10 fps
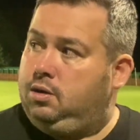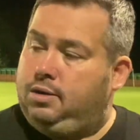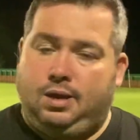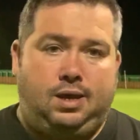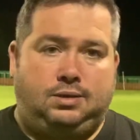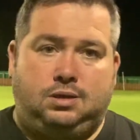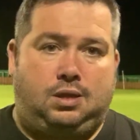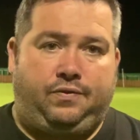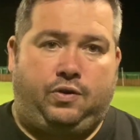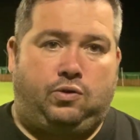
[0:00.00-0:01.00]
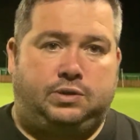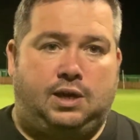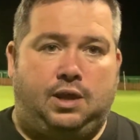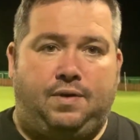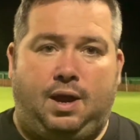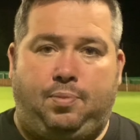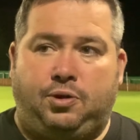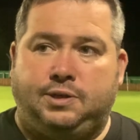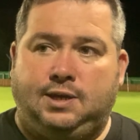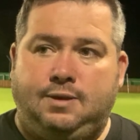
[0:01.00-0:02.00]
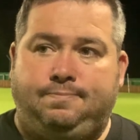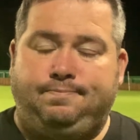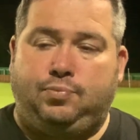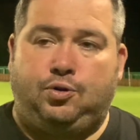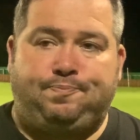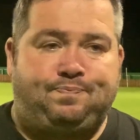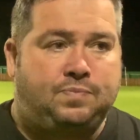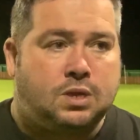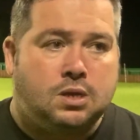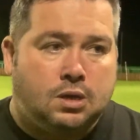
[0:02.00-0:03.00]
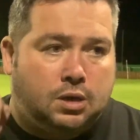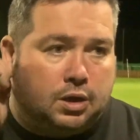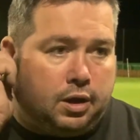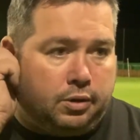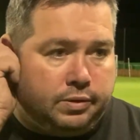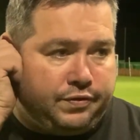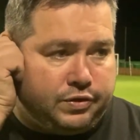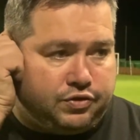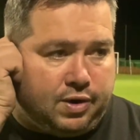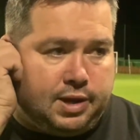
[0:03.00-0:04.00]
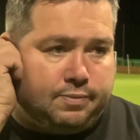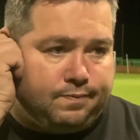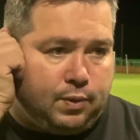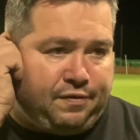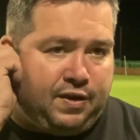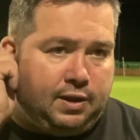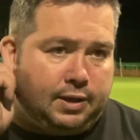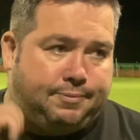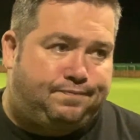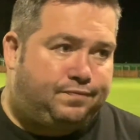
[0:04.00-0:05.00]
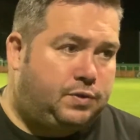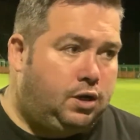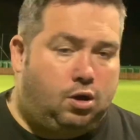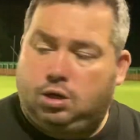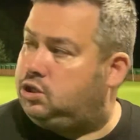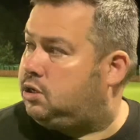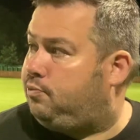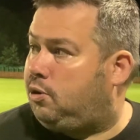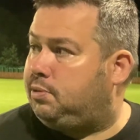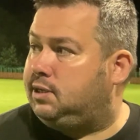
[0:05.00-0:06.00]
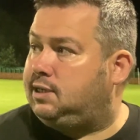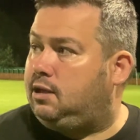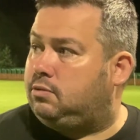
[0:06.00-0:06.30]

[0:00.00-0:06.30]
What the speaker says: it is difficult to get the right bodies in. But you know, it's frustrating. We feel it. You know, as you can probably tell.